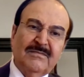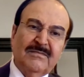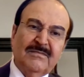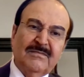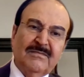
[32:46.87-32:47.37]

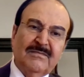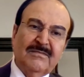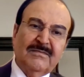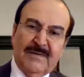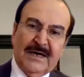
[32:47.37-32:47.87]
vision of
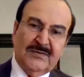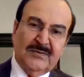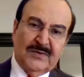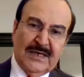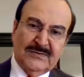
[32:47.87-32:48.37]

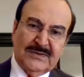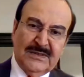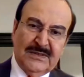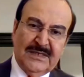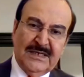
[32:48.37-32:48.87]
Bahrain
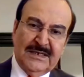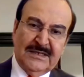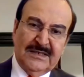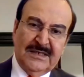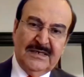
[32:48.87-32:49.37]

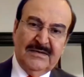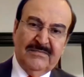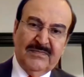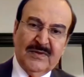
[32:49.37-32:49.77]
2030,